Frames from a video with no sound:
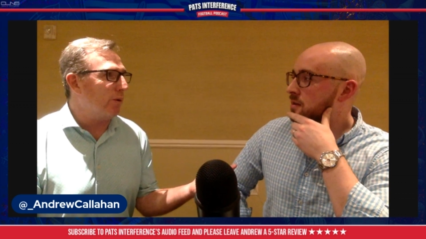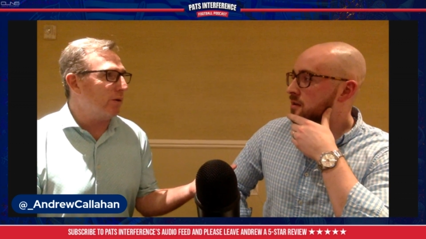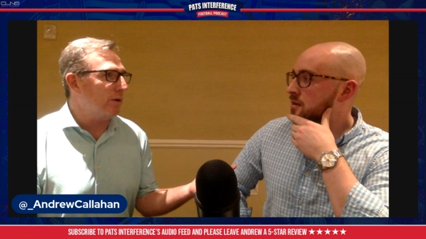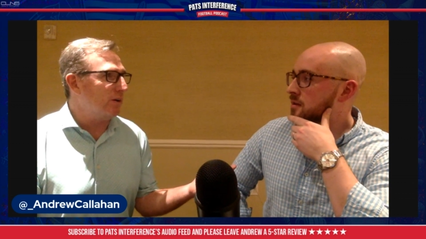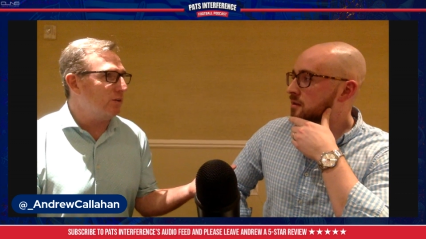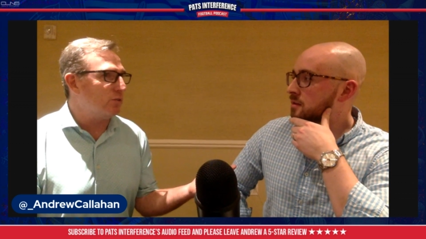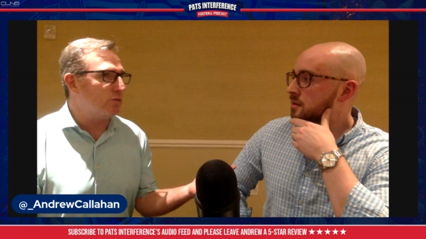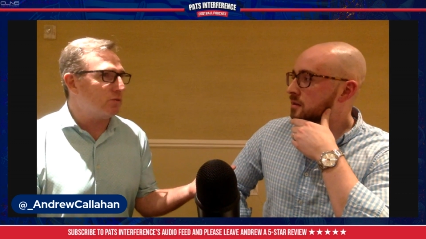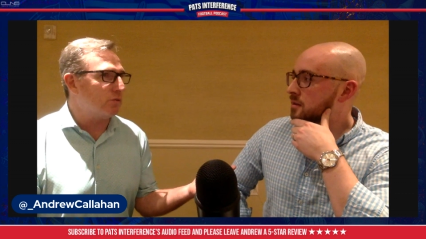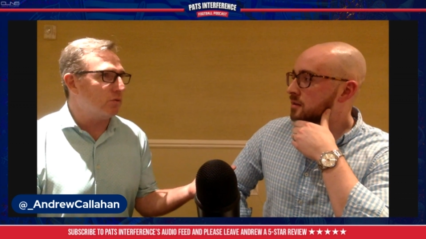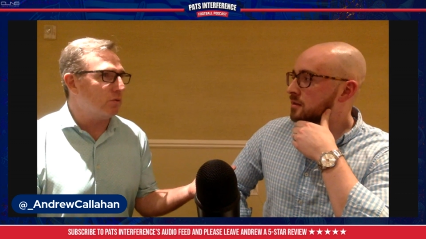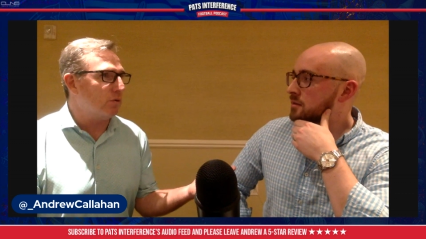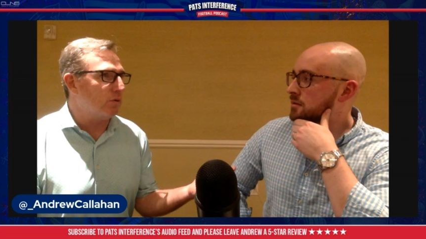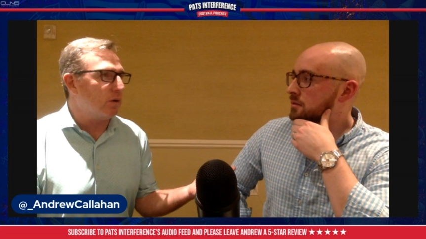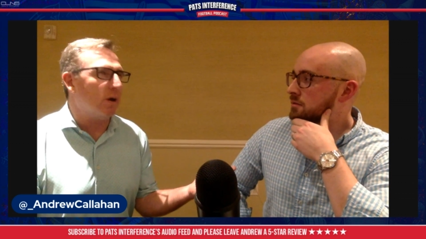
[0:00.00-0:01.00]
Speaker 1: he's
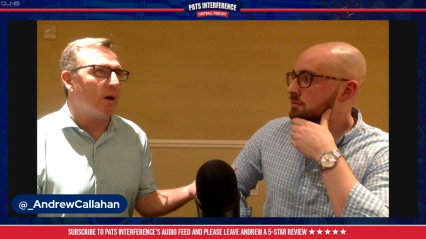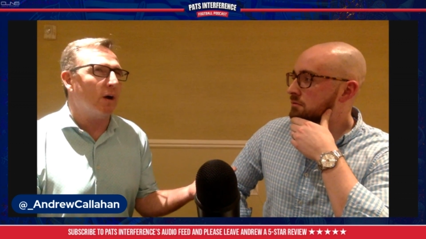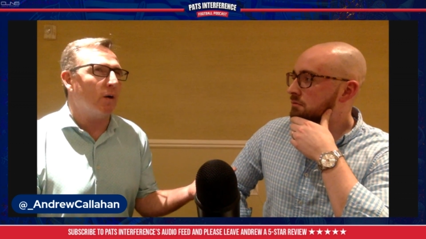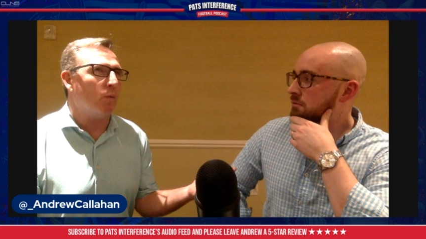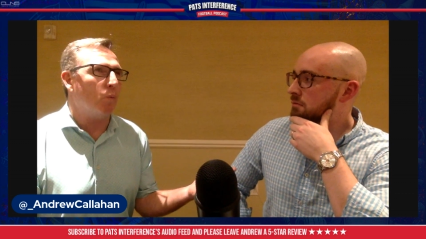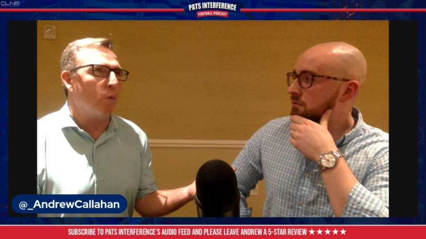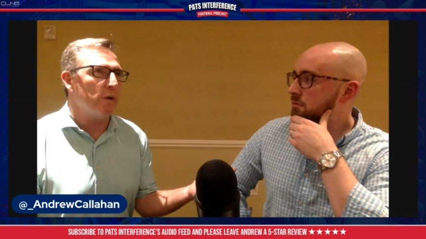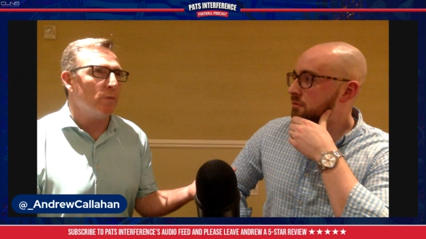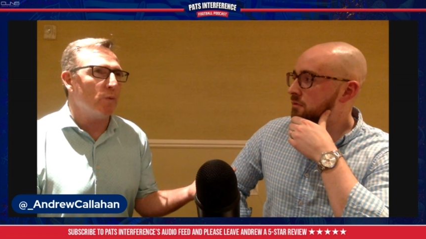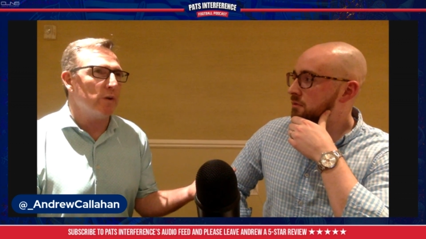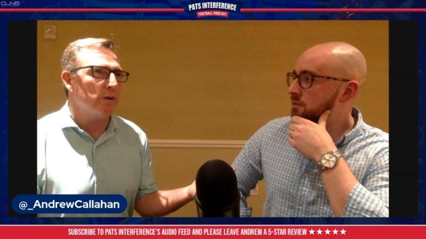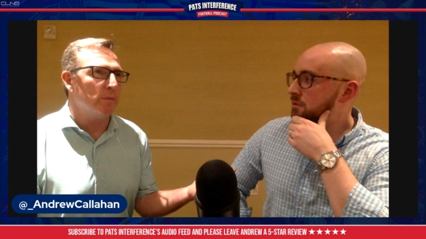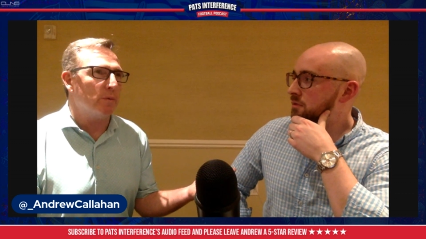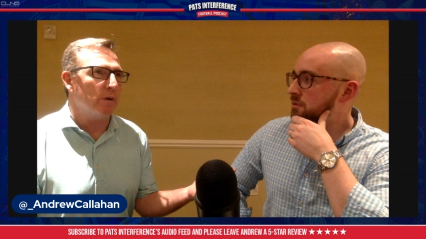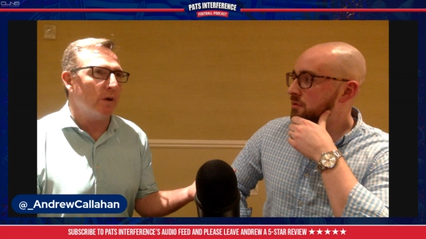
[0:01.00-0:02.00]
uh, one and one
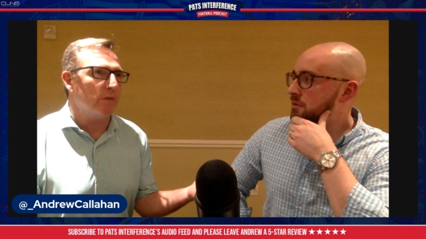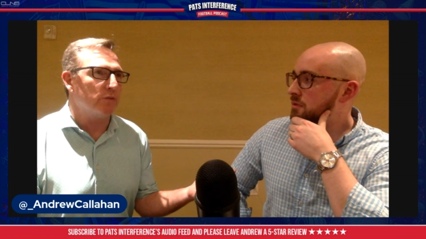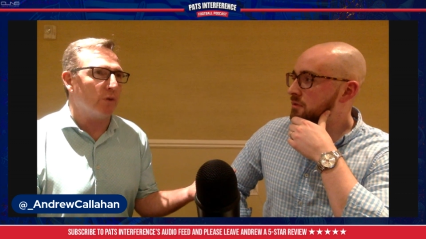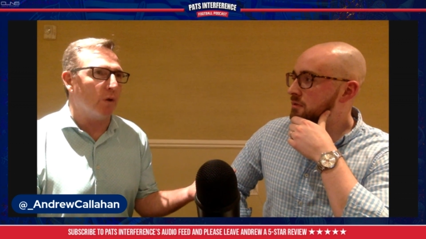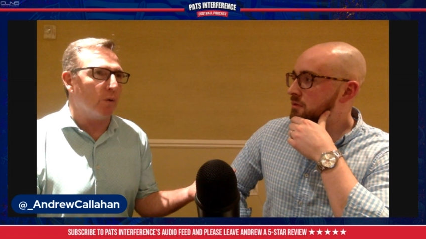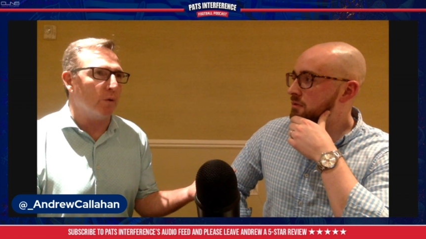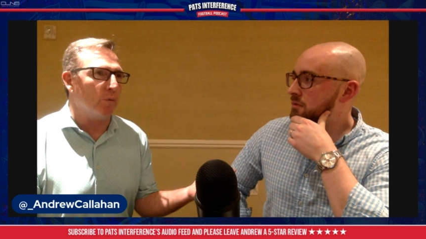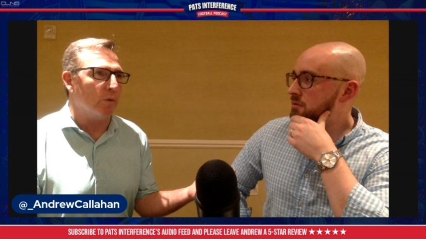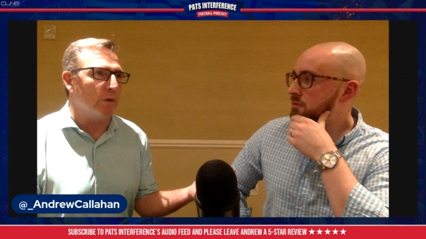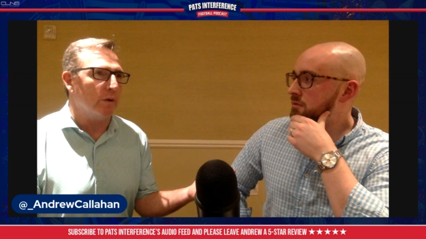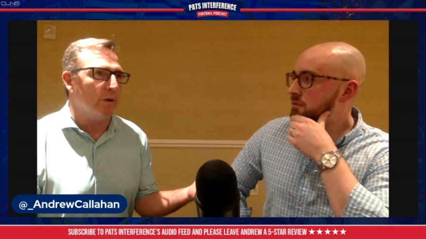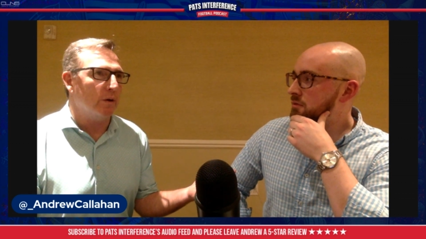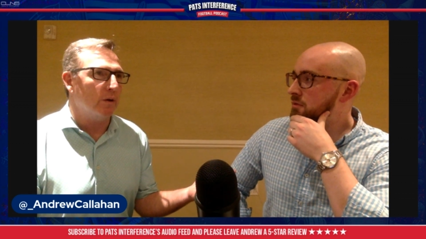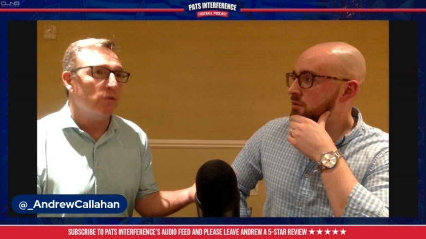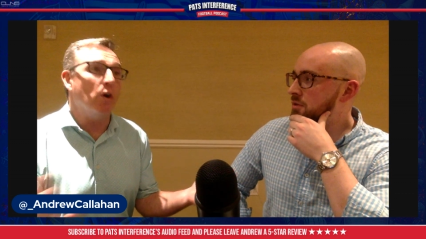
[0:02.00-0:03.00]
in the playoffs or oh and one.
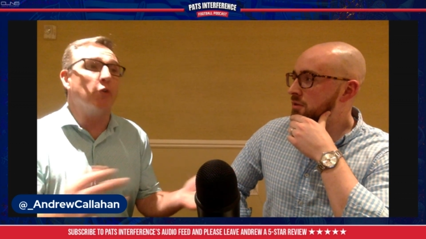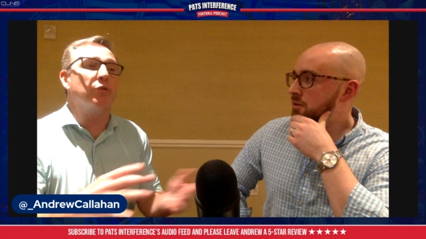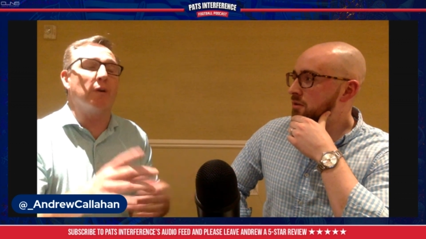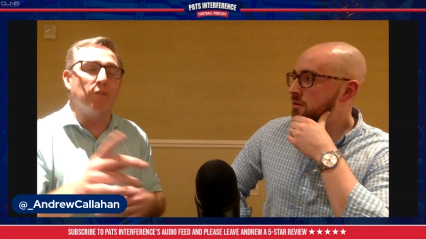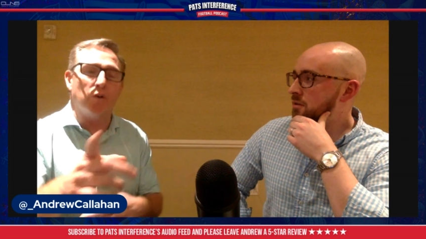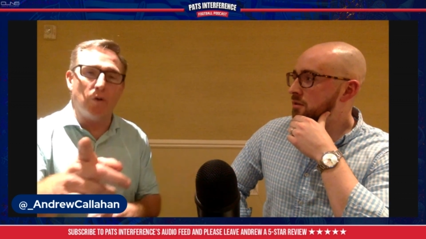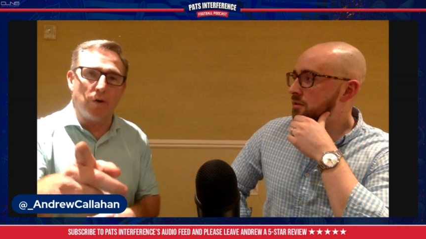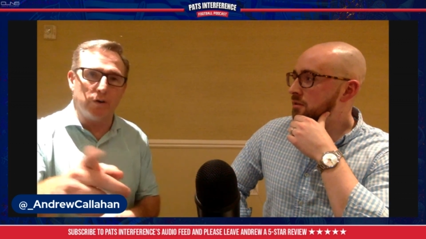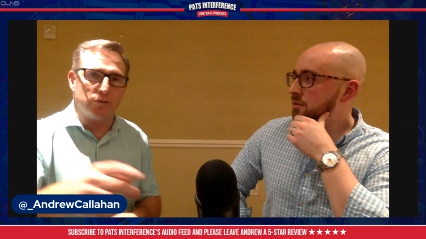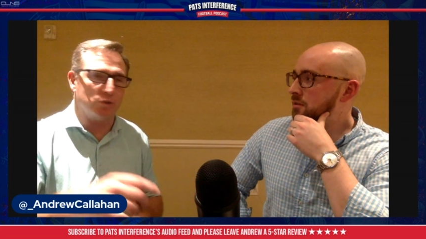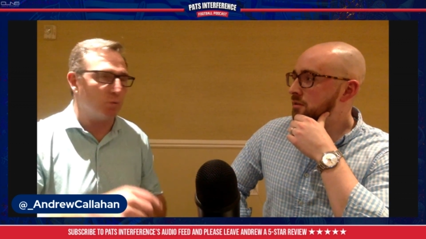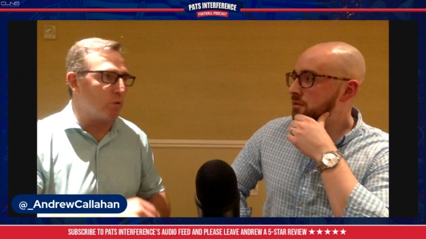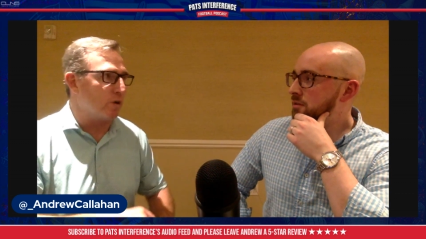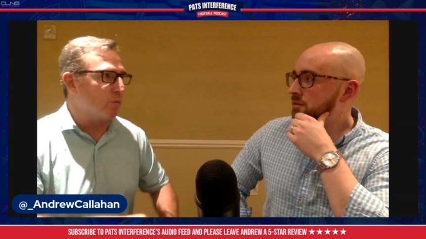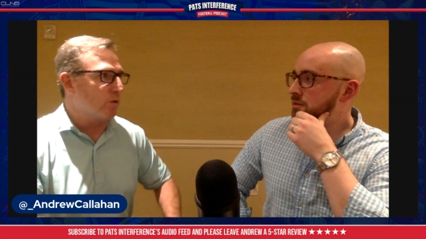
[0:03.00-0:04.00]
No, Trevor Lawrence
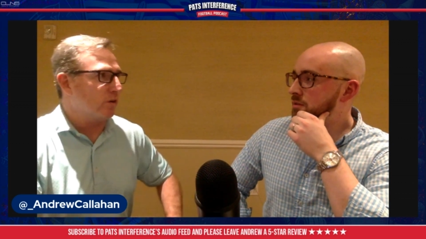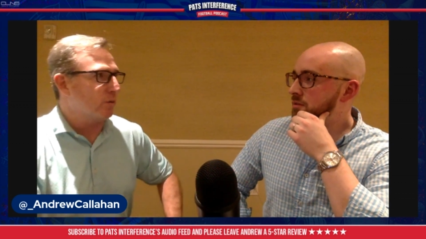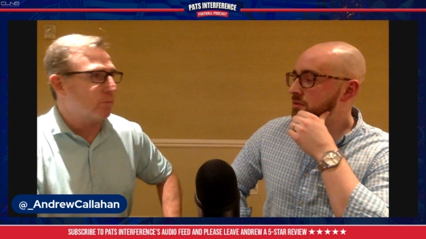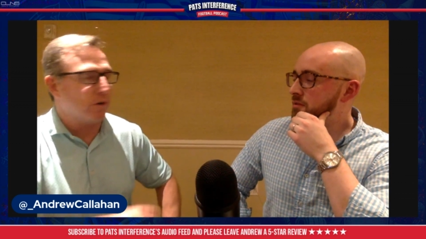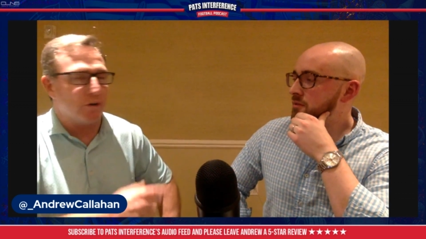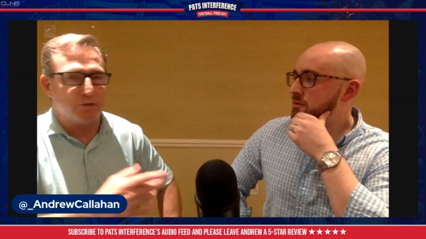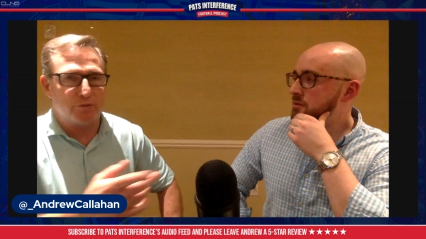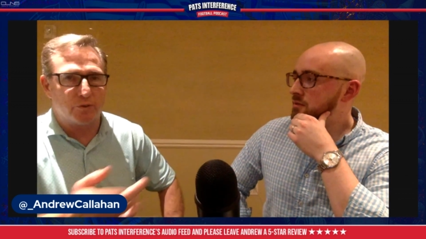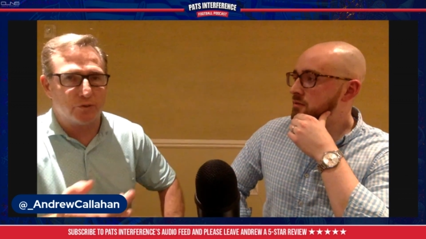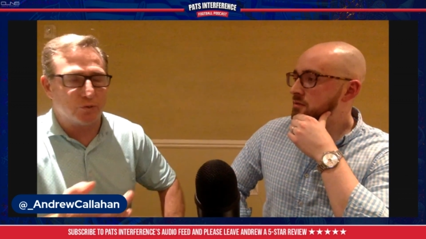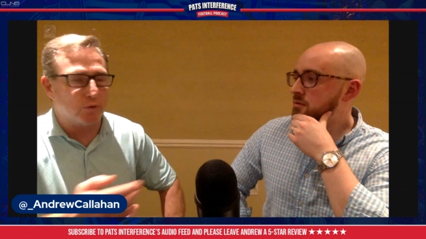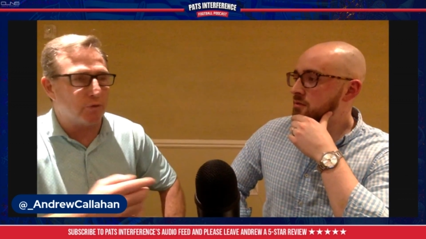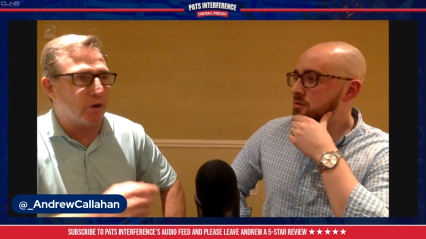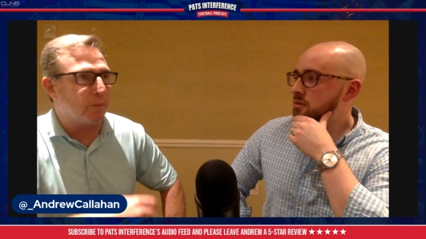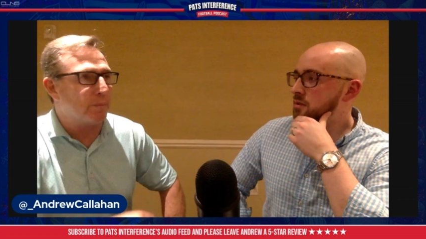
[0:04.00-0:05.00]
is one and one in the playoffs, first
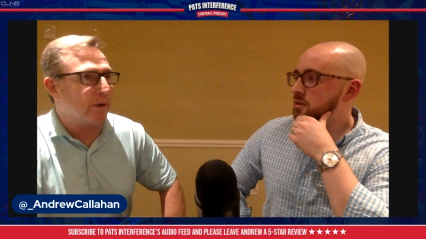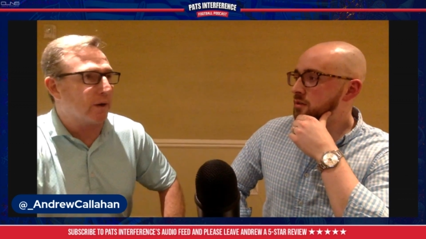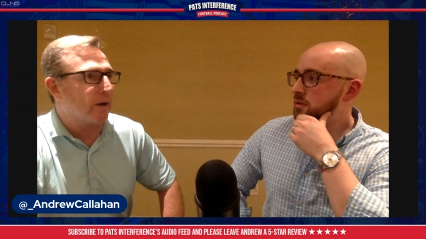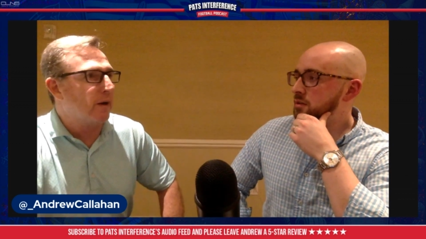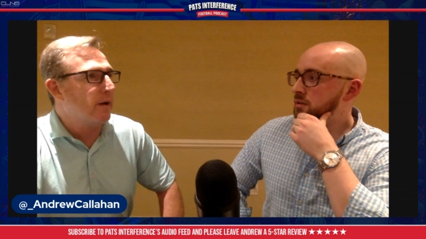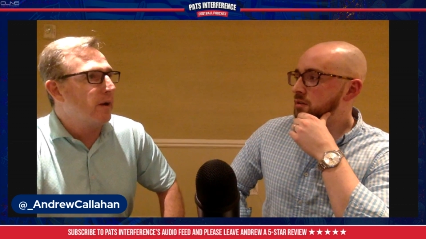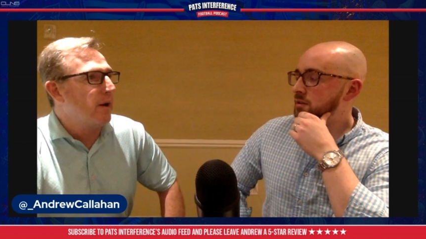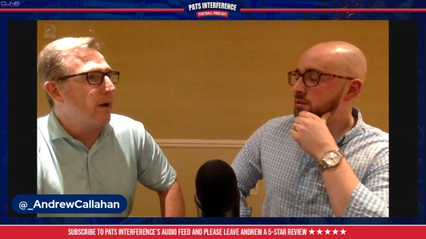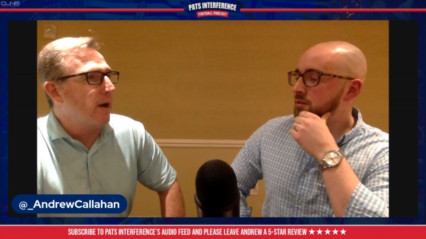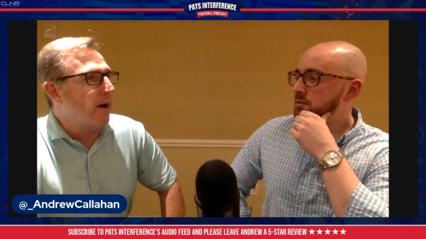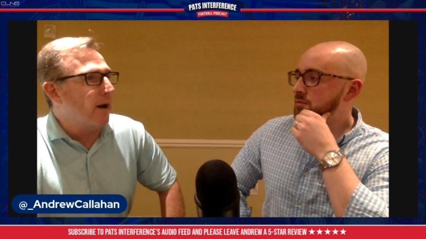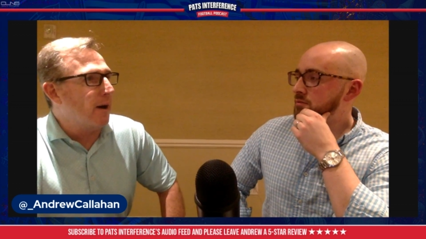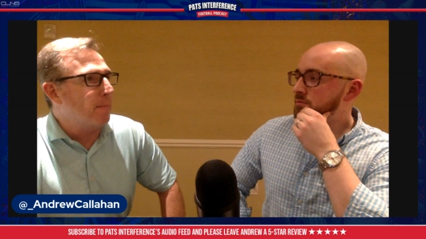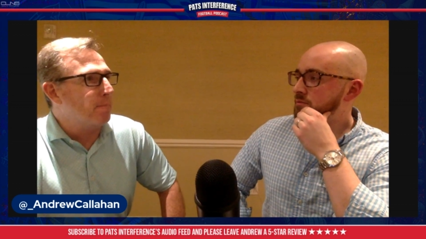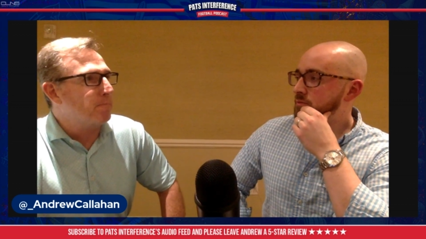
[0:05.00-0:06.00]
overall pick.
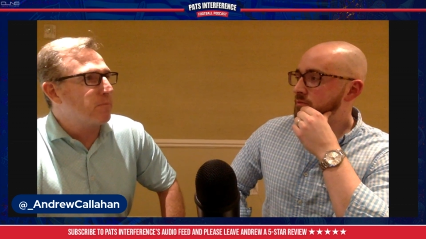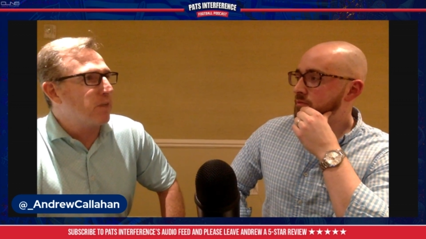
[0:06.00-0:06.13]
Um,